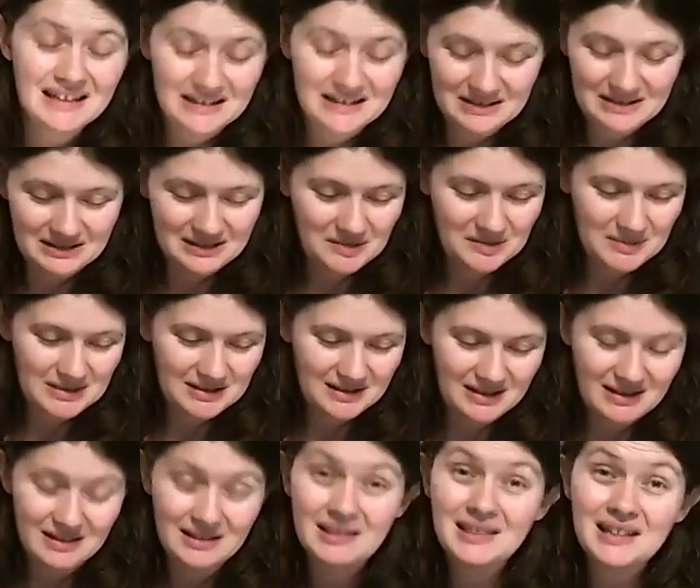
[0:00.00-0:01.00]
You're going to be
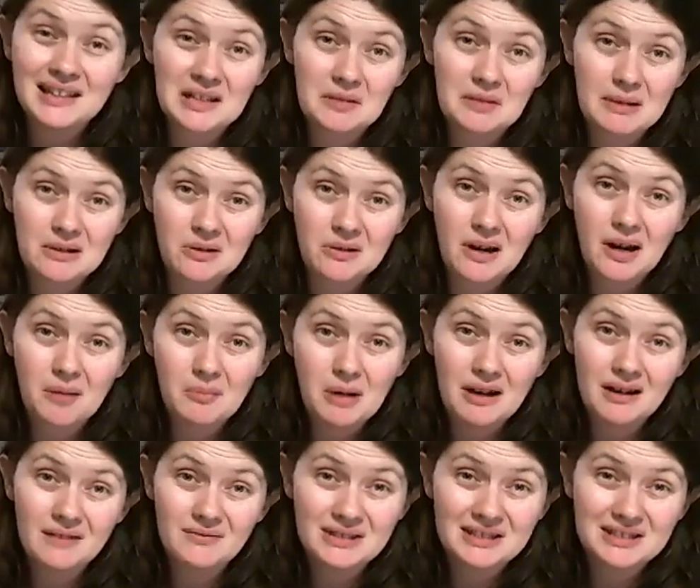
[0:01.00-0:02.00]
like thinking about grandma
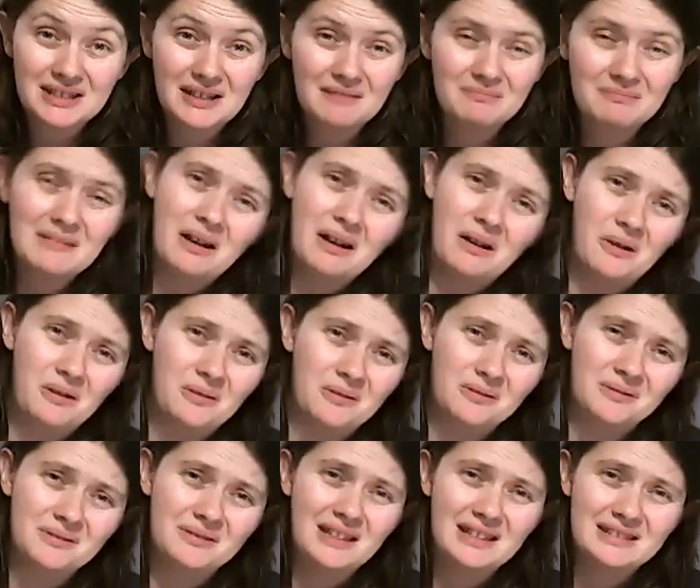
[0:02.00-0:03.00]
every time?
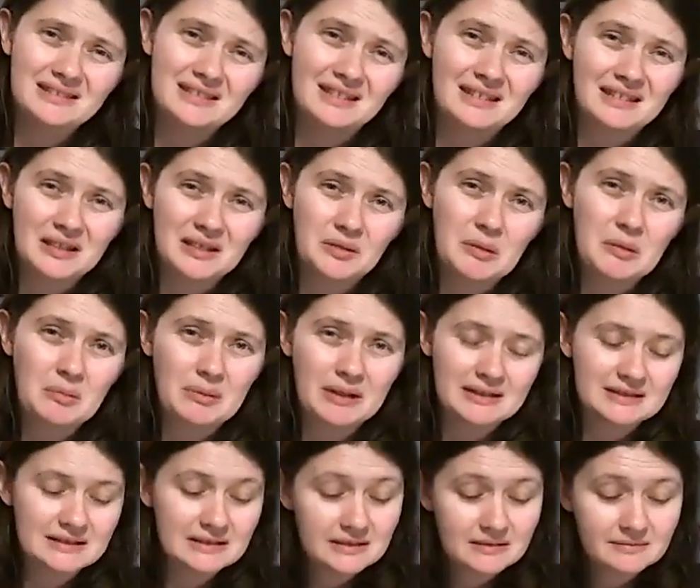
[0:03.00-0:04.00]
No, that's not going to be
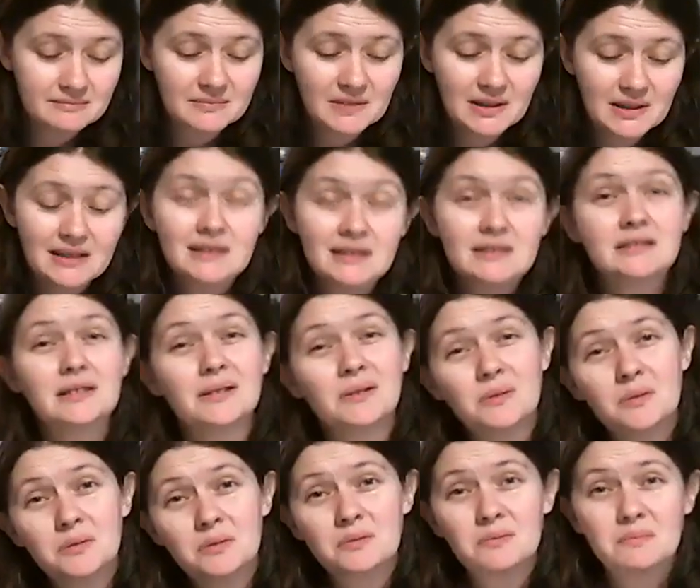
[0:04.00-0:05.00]
pleasant.
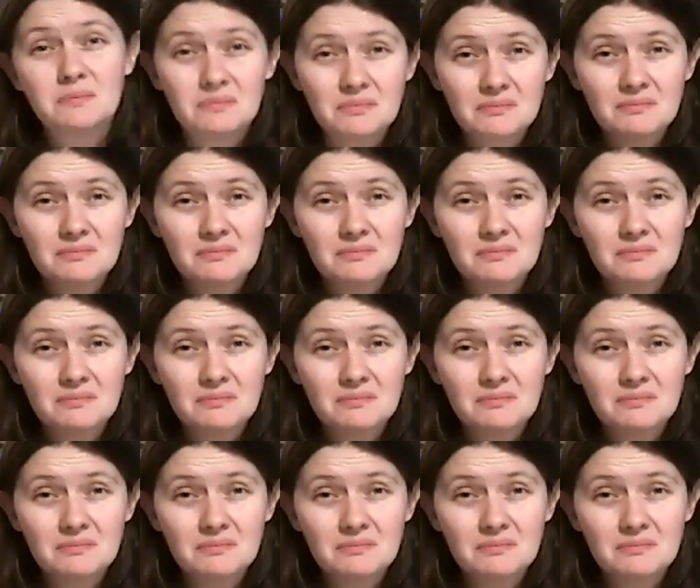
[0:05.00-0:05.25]
So